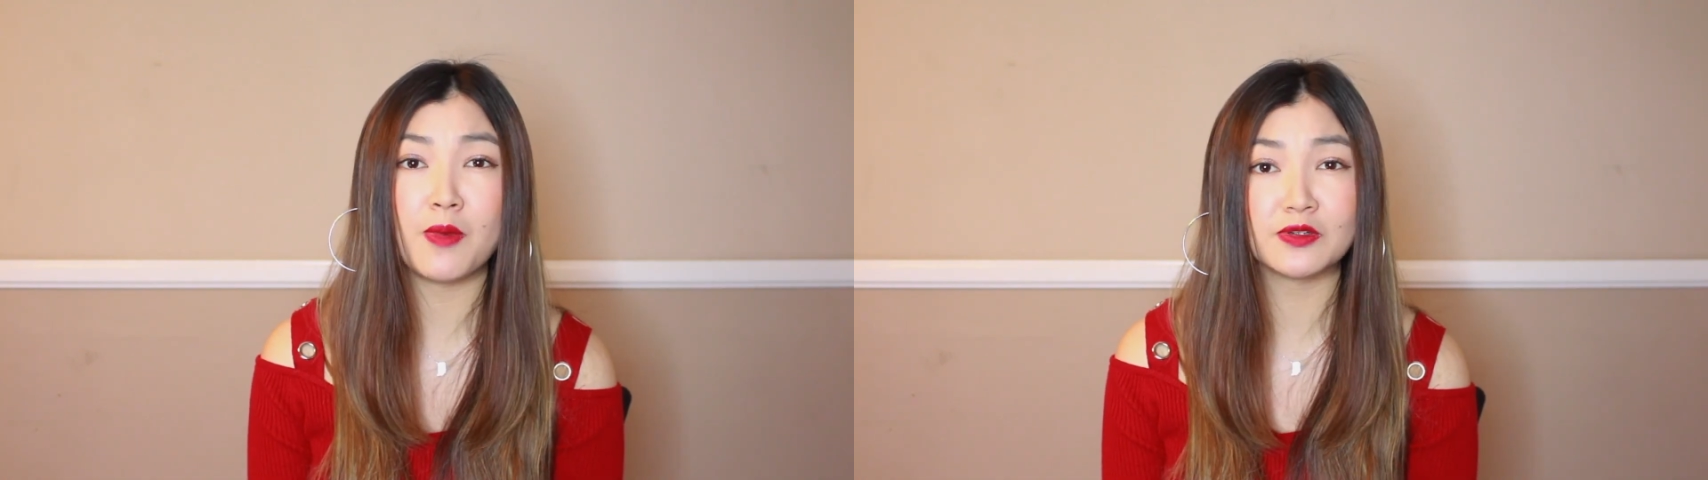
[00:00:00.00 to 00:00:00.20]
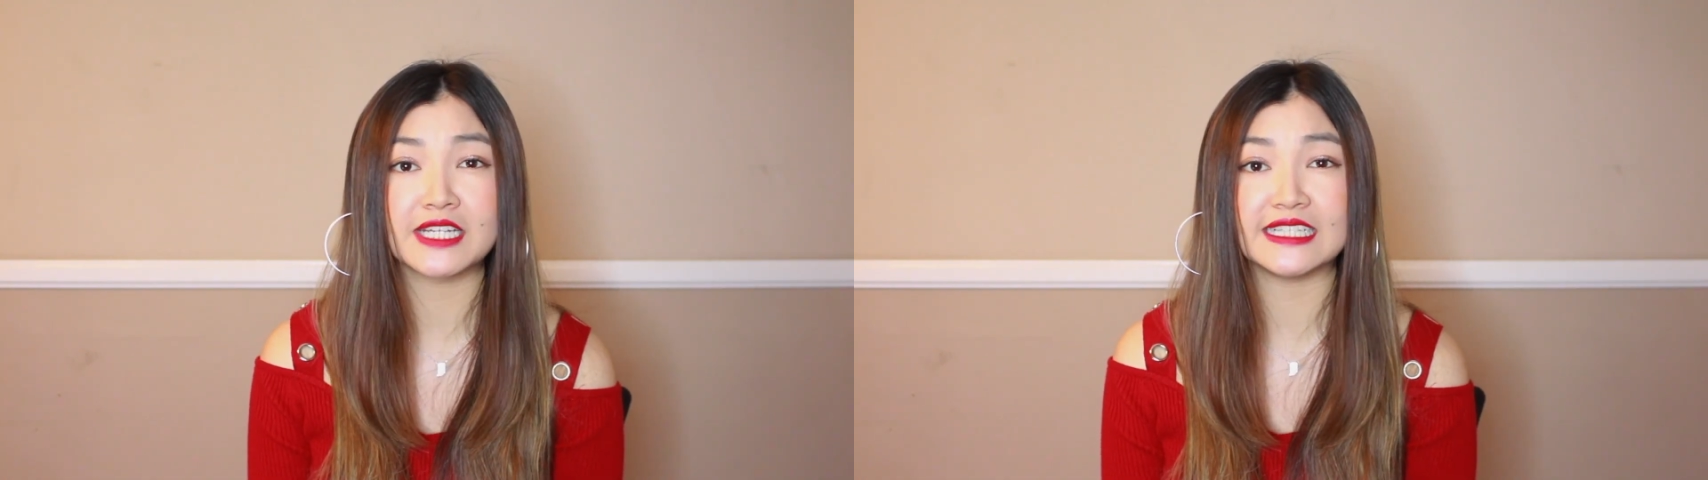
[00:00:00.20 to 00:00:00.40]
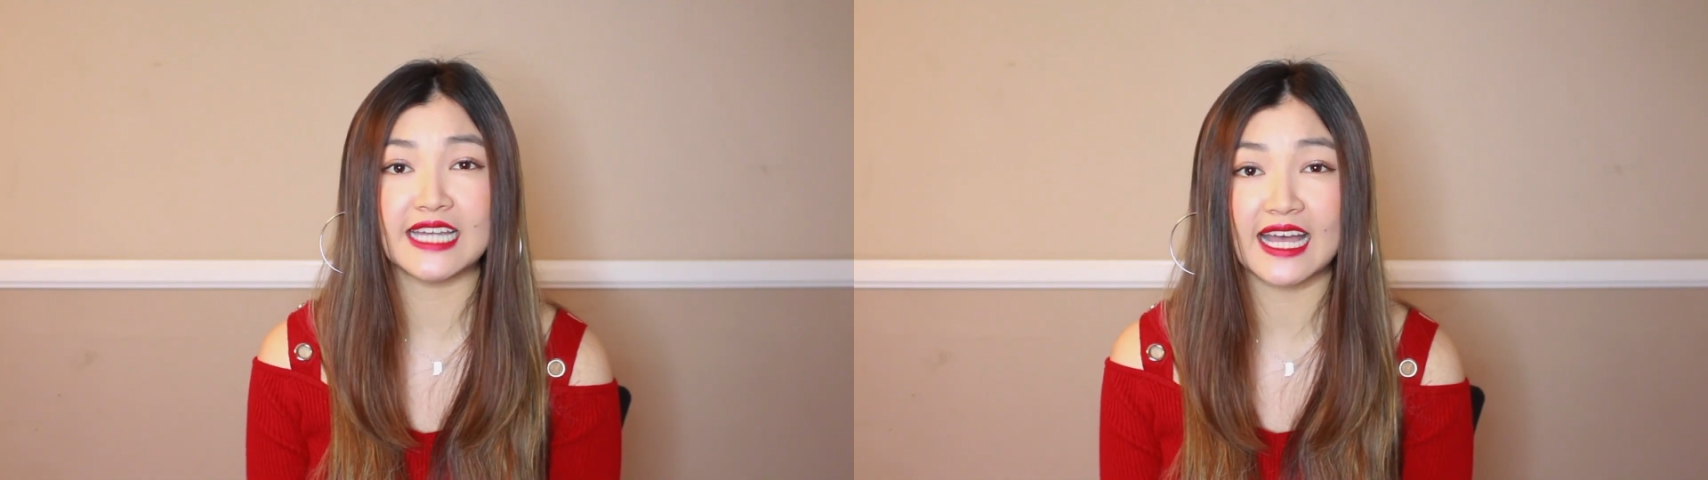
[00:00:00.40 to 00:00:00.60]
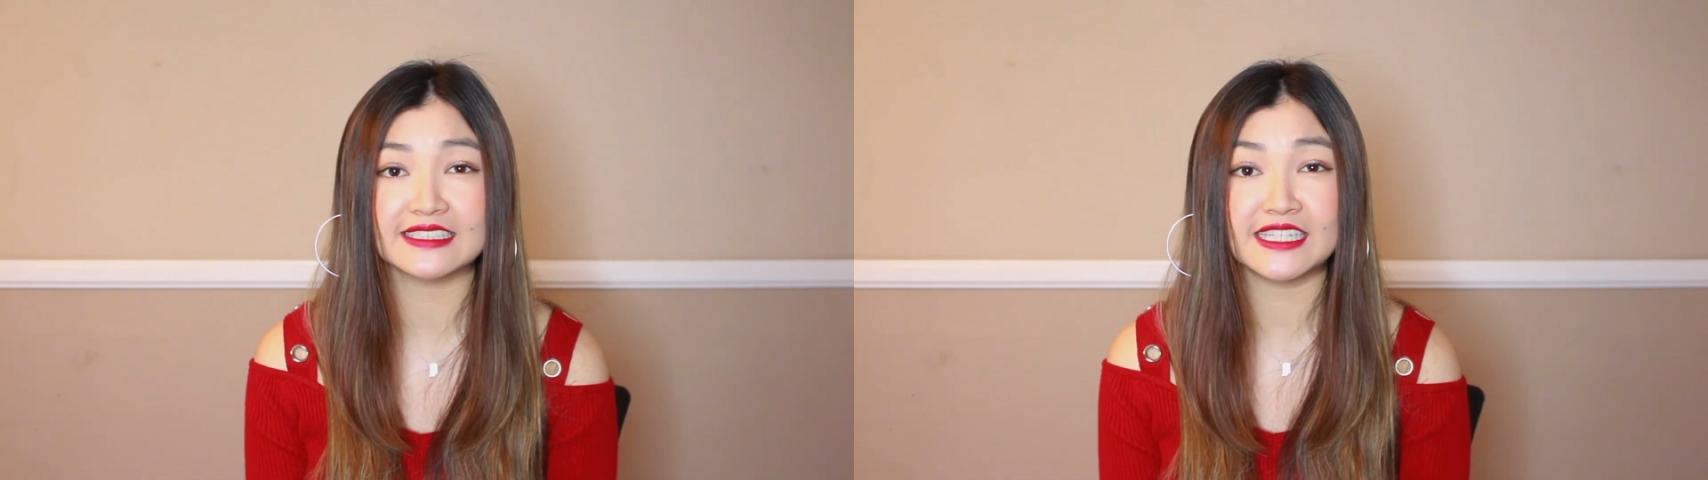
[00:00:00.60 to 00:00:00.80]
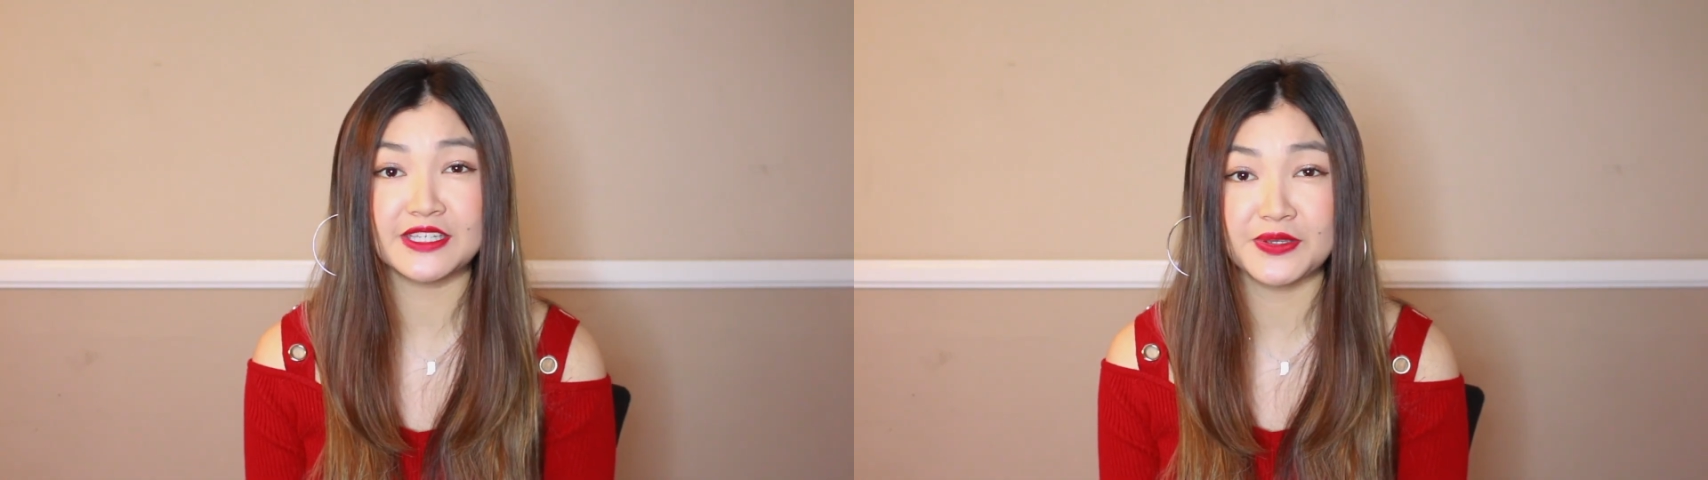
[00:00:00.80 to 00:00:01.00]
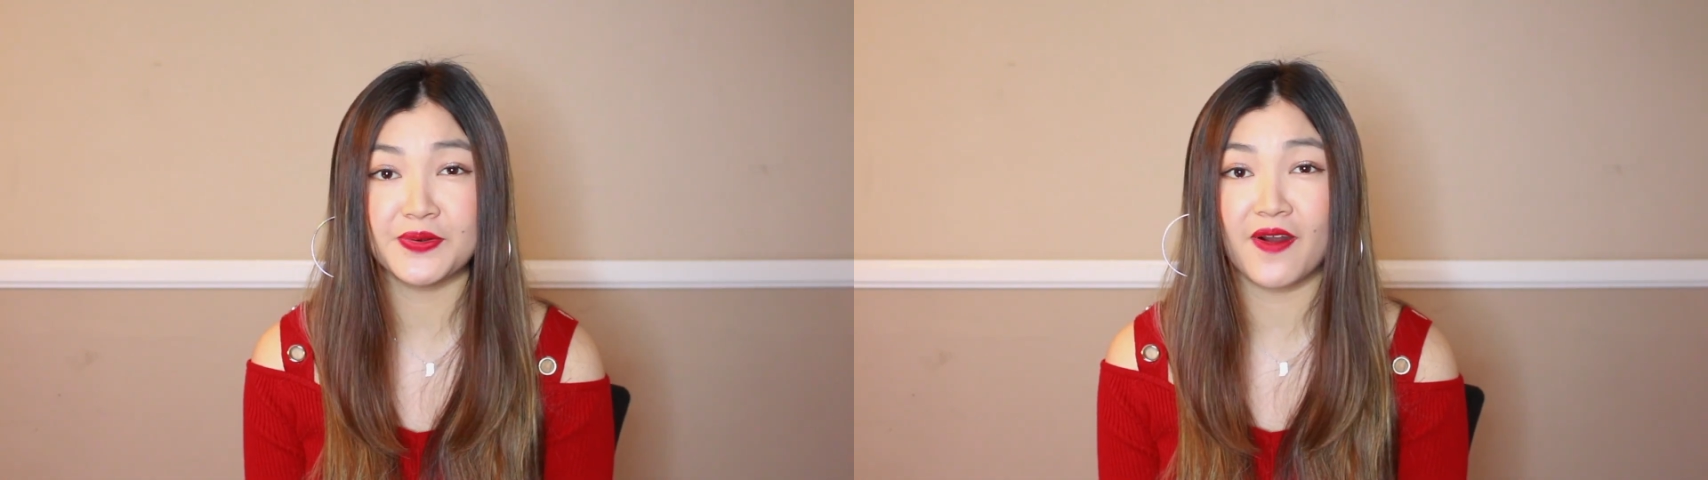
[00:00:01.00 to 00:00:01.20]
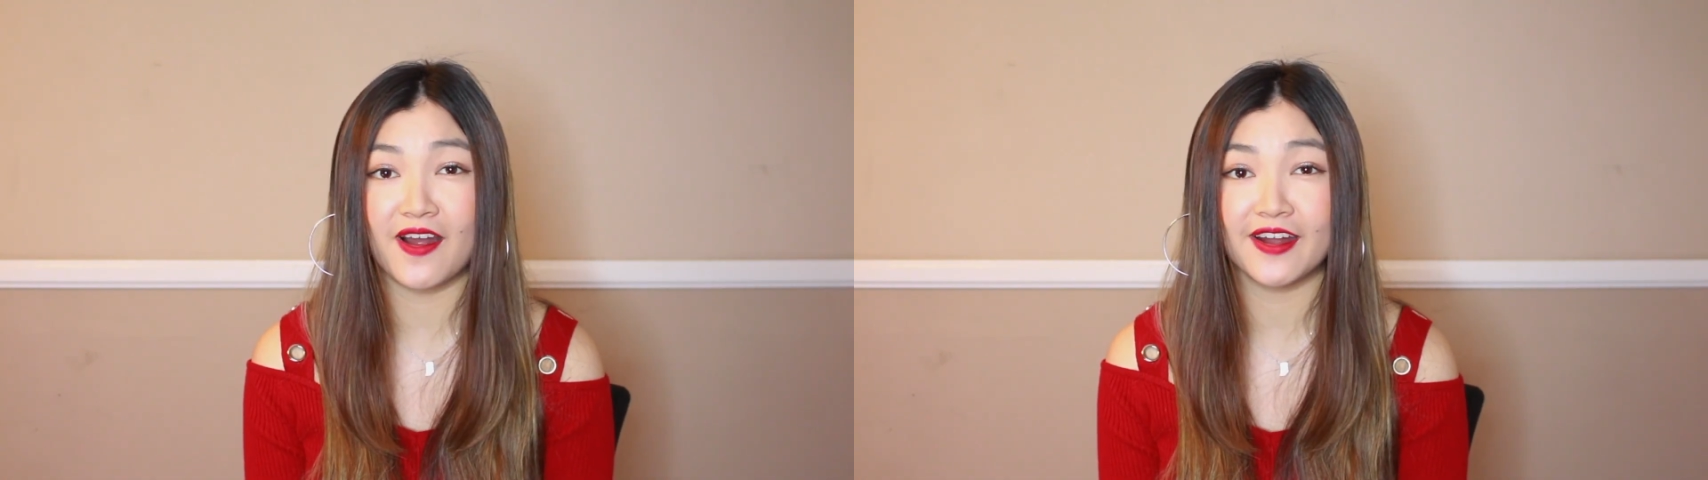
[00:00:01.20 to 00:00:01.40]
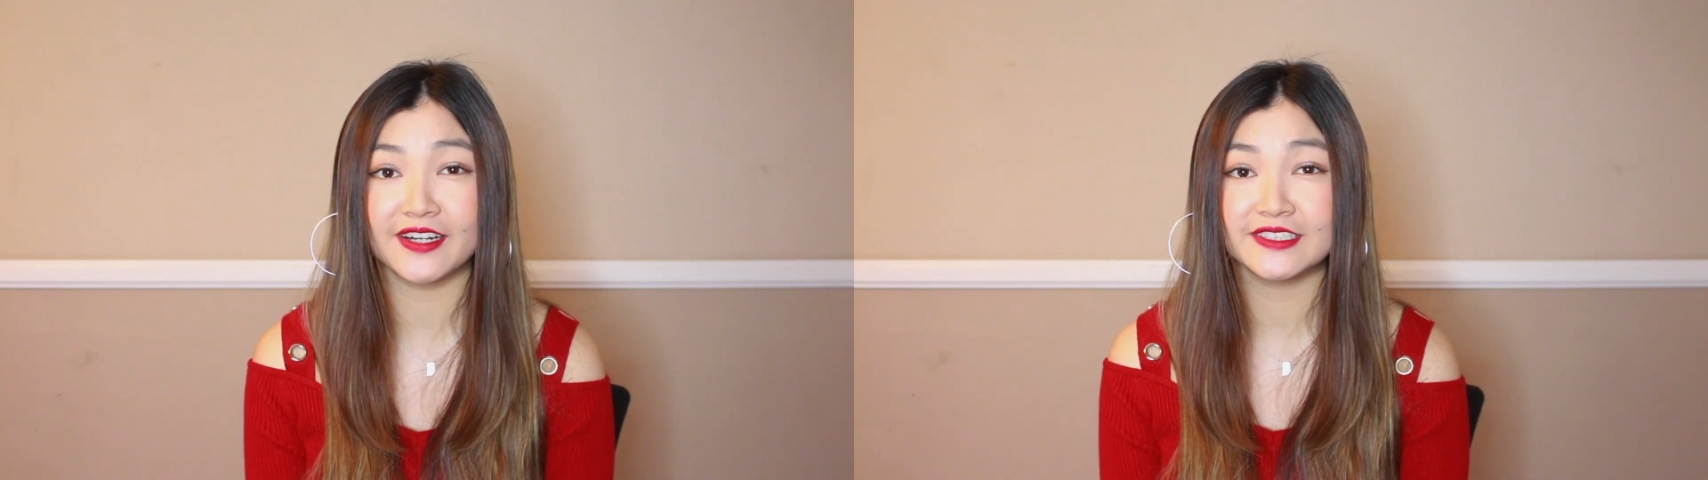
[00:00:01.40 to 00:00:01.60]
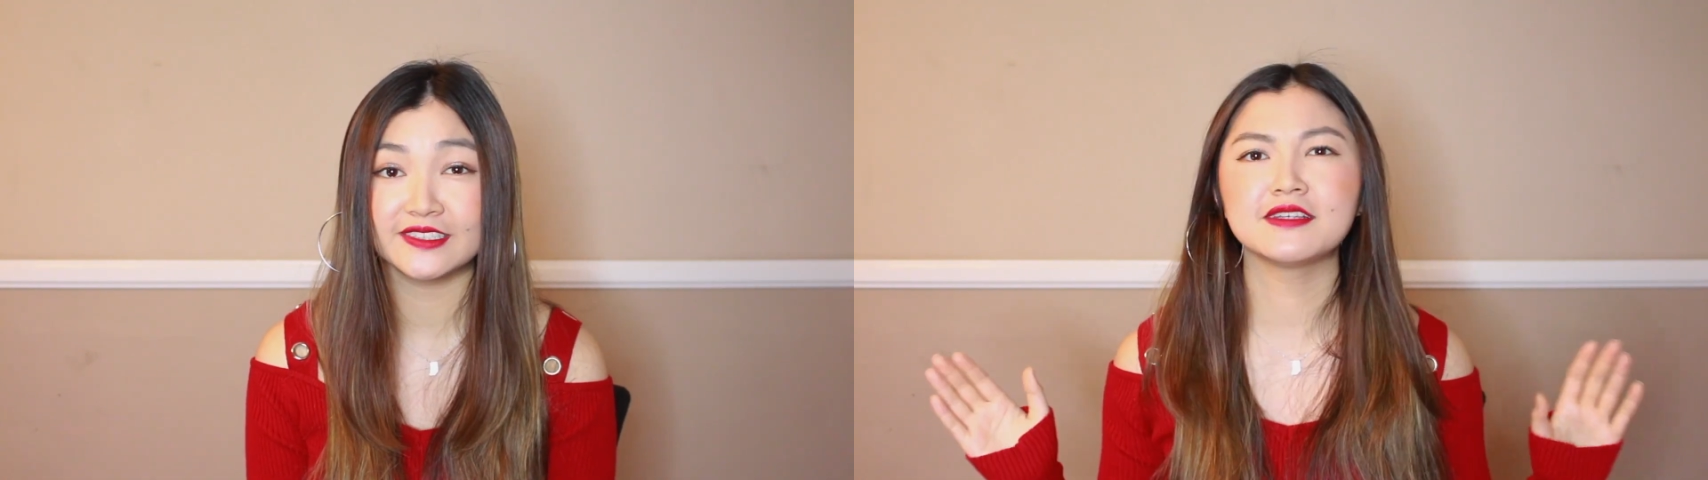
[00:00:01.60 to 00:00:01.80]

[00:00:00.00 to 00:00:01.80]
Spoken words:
multitasky you are.